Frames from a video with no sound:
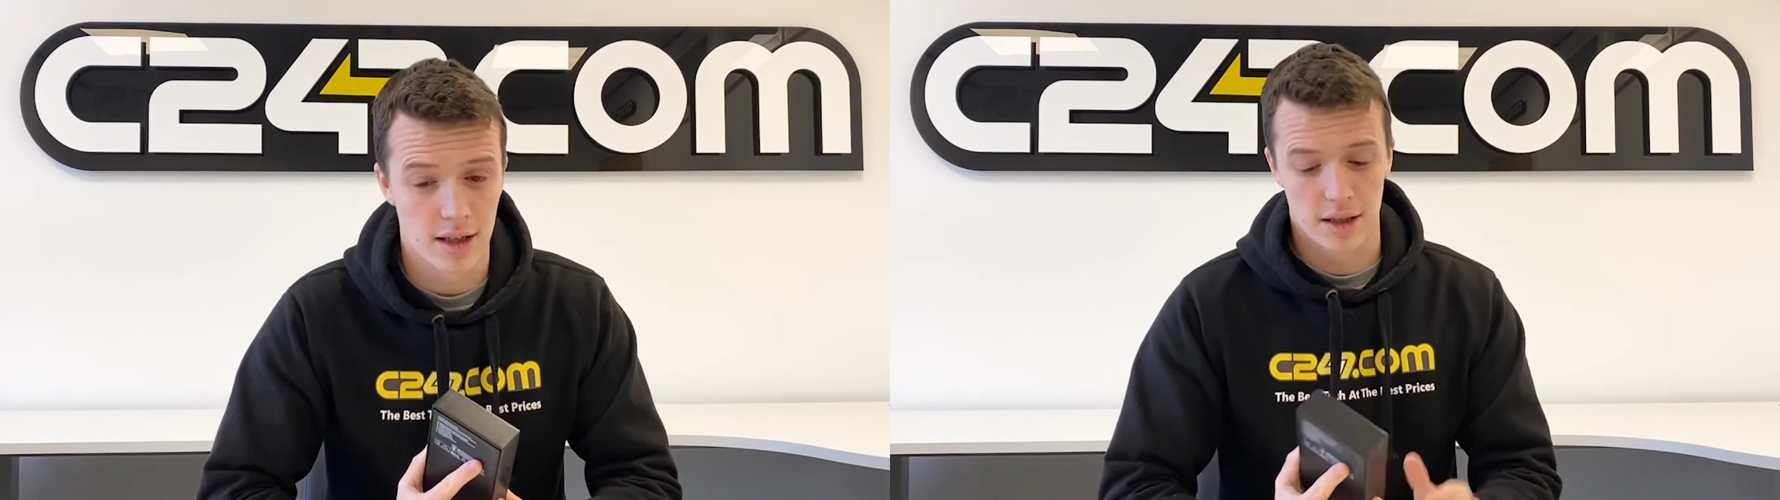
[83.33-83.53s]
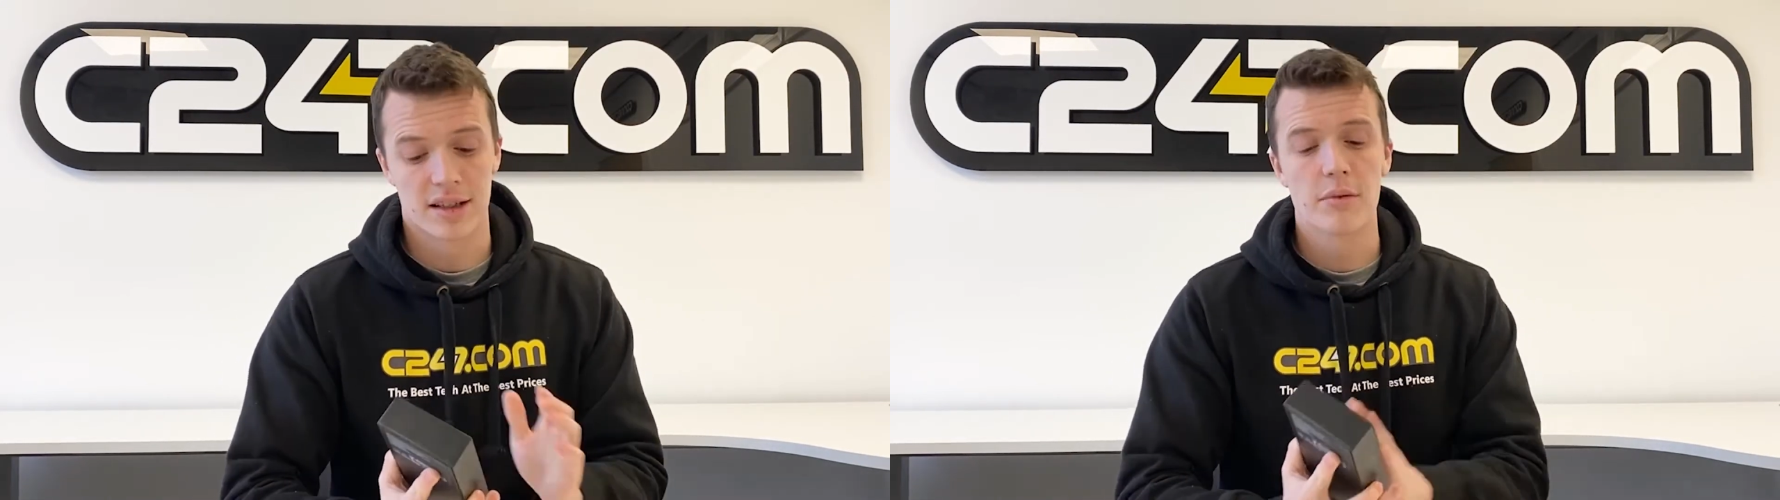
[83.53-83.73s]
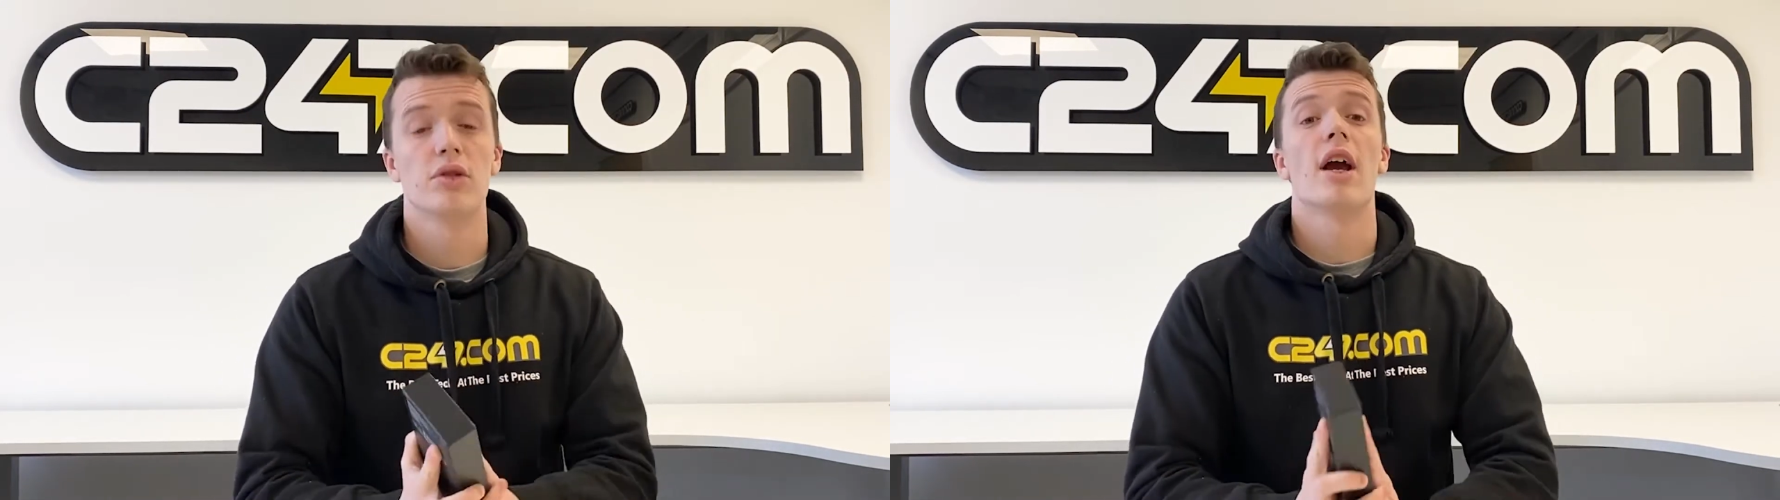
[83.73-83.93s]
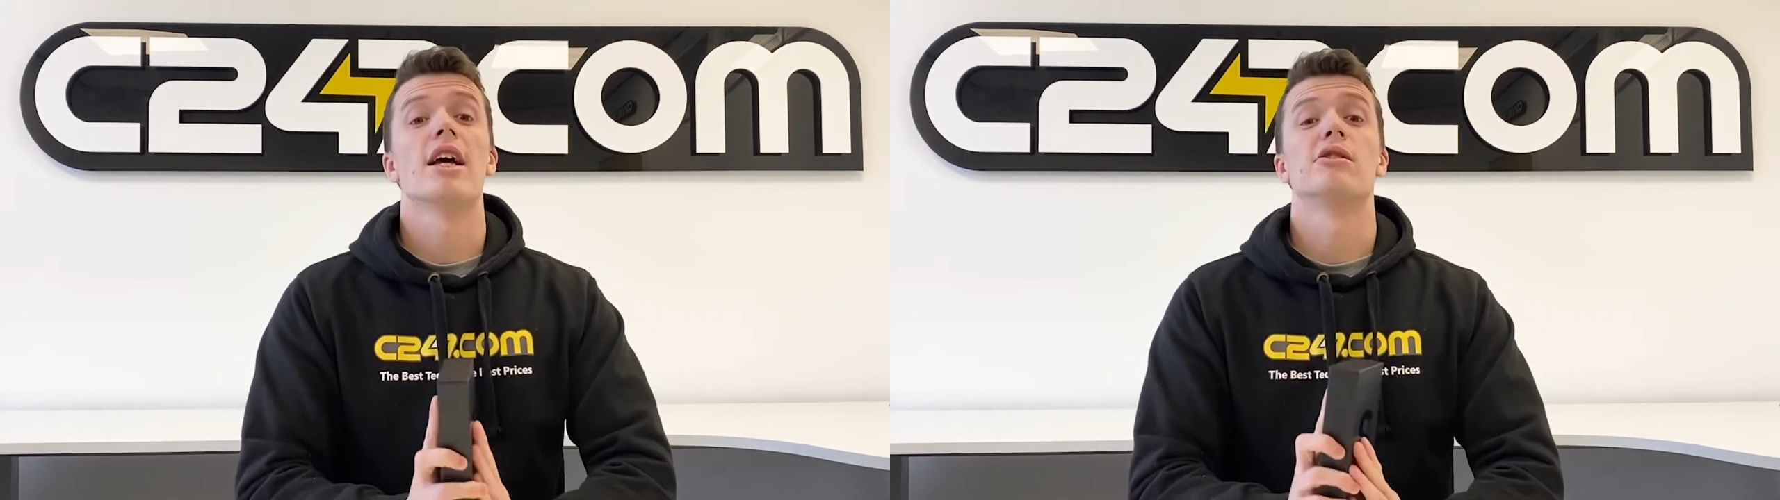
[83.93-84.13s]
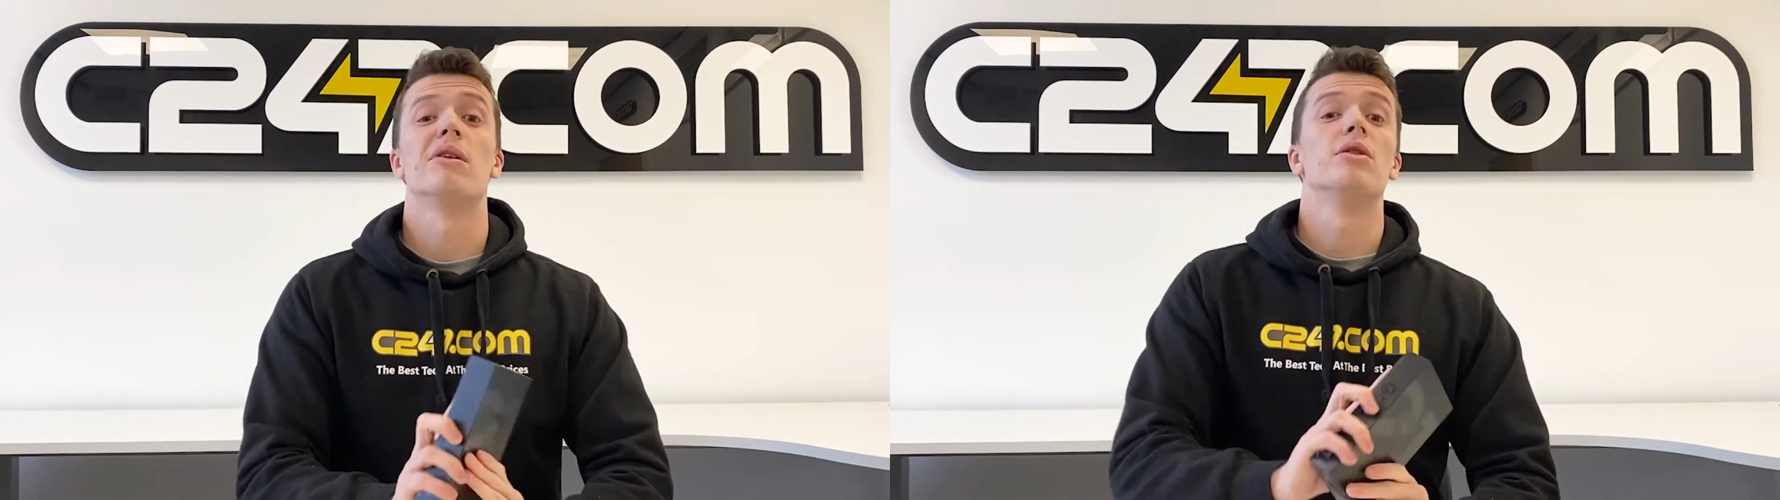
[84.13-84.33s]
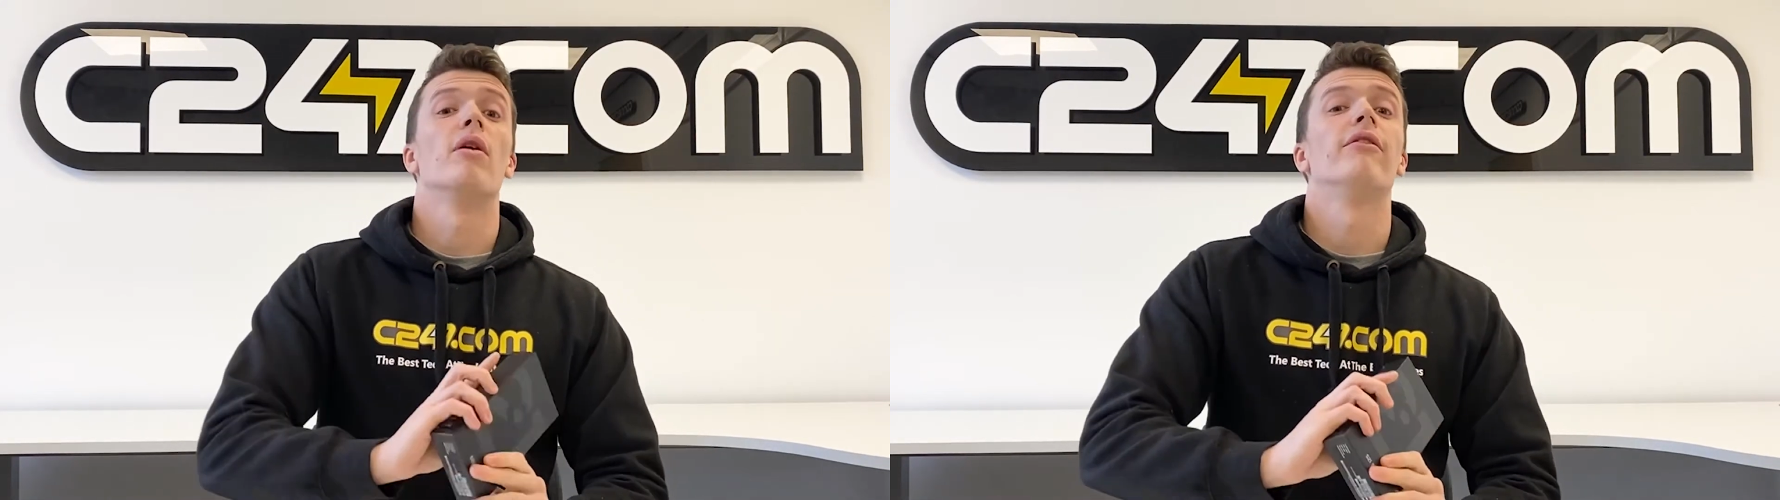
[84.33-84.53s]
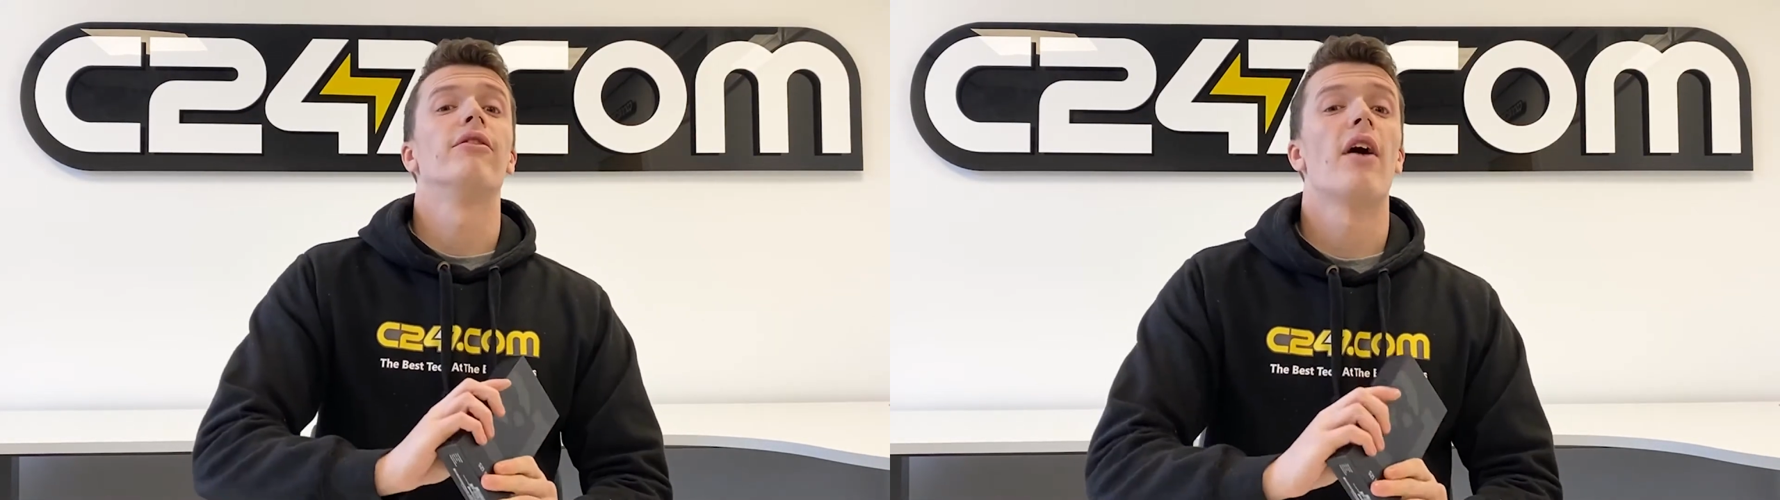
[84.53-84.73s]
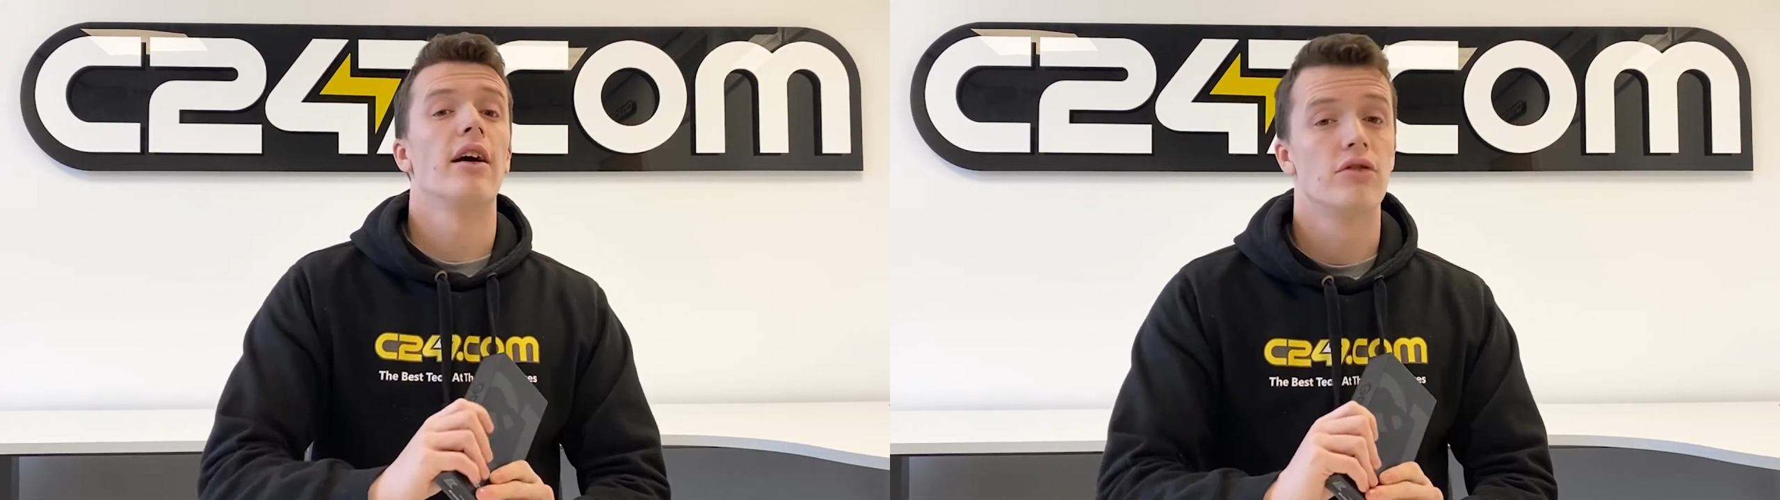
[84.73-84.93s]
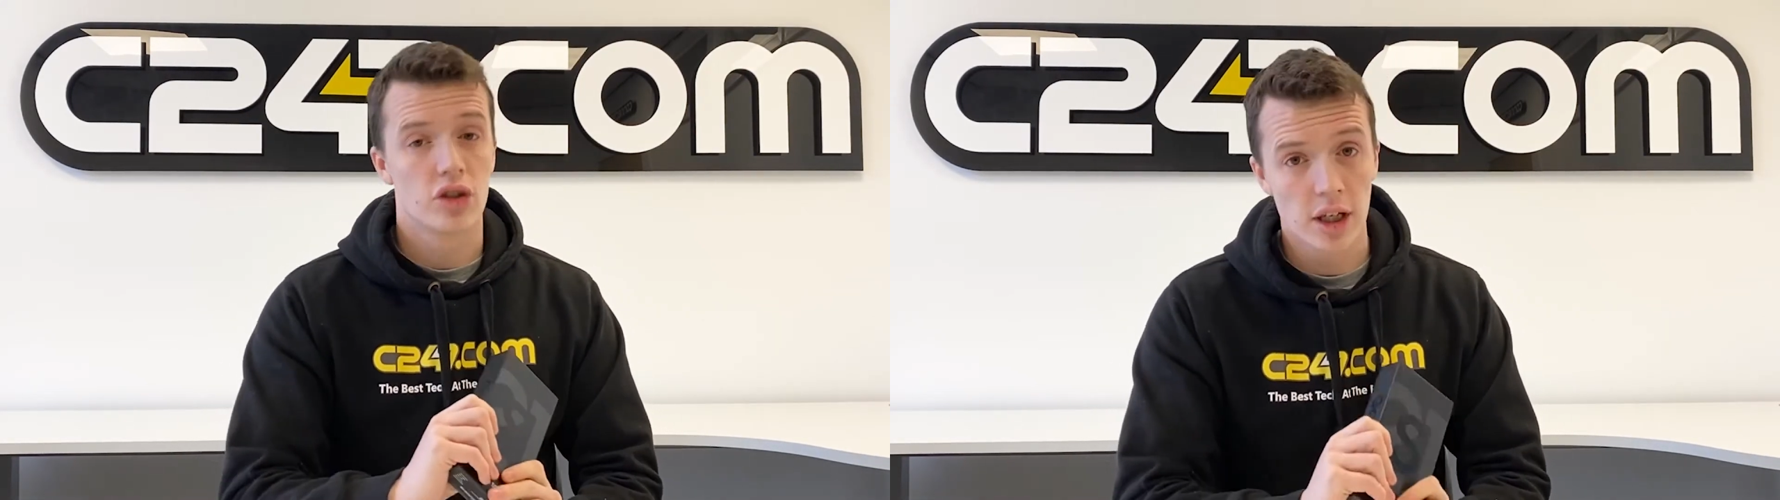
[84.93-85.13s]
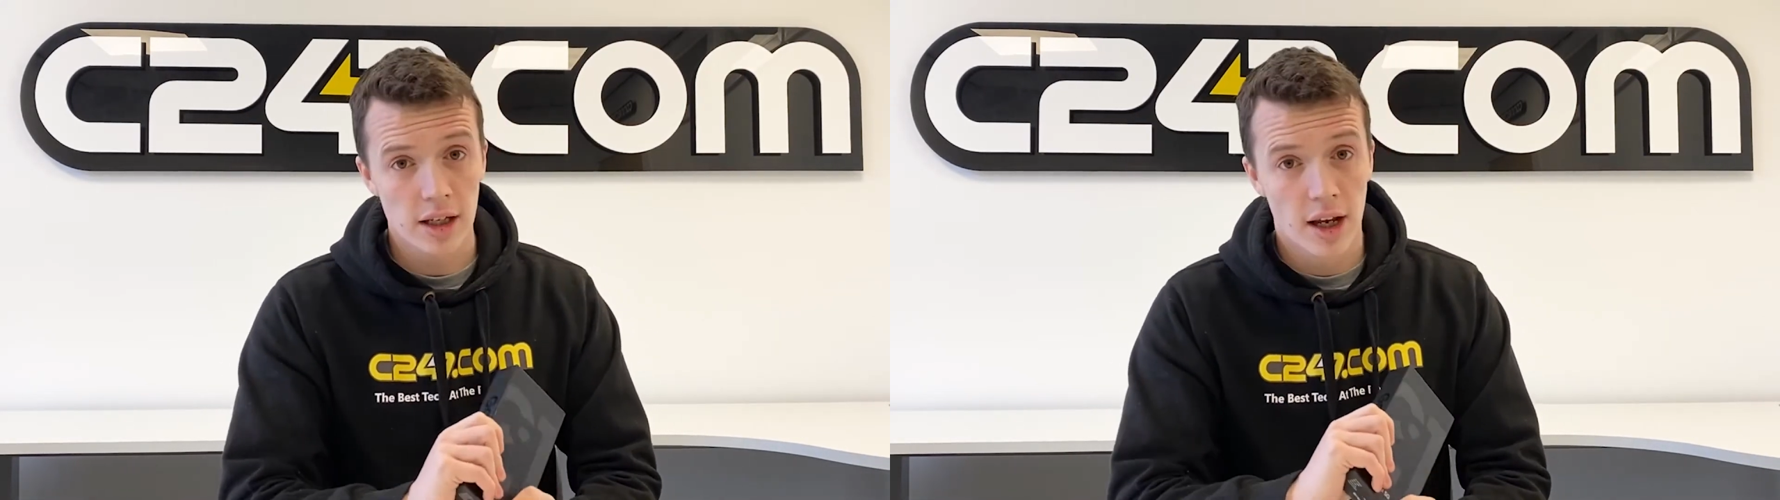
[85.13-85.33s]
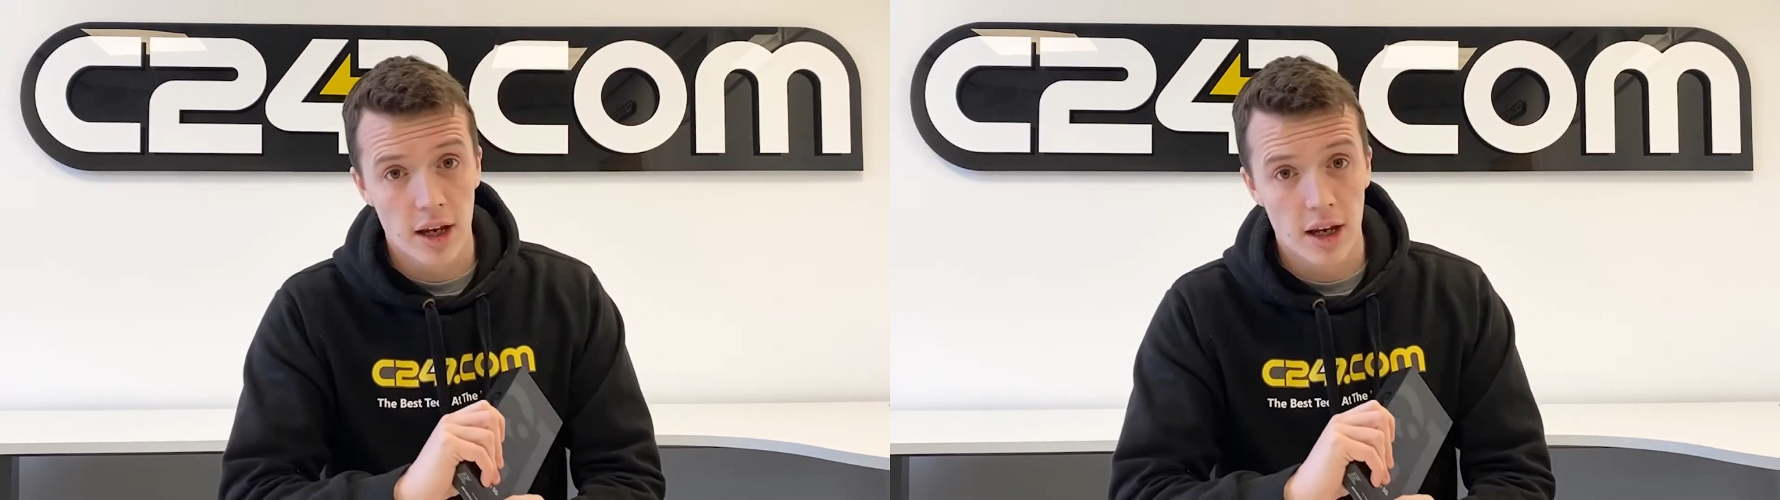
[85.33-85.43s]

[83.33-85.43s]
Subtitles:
The Samsung S21 5G,